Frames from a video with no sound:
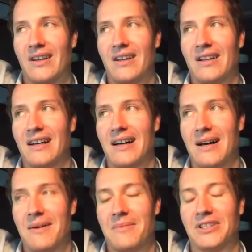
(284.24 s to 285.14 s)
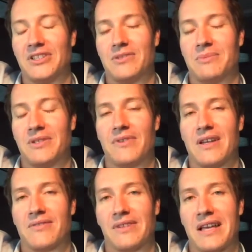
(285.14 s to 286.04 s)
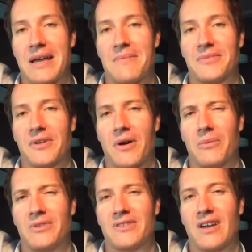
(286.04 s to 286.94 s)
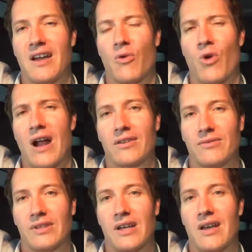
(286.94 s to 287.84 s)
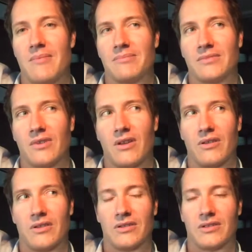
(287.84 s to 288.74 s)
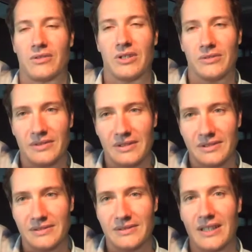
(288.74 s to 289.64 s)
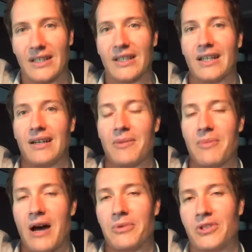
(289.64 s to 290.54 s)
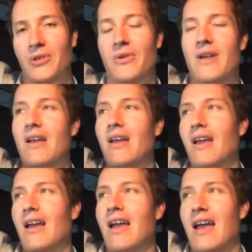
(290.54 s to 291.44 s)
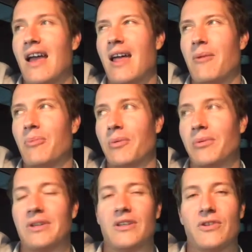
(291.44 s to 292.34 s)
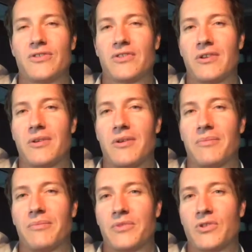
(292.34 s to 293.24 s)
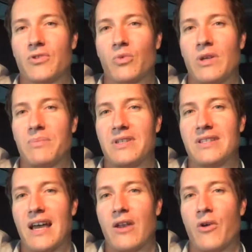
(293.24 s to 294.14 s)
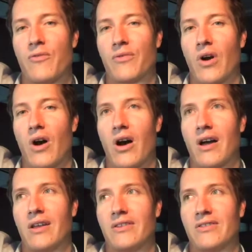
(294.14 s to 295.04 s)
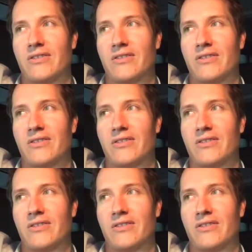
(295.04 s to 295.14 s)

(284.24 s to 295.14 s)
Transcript: and she's a big fan of lamb, so I would say a rack of lamb on the grill, on the barbecue, and probably do some sweet potato fries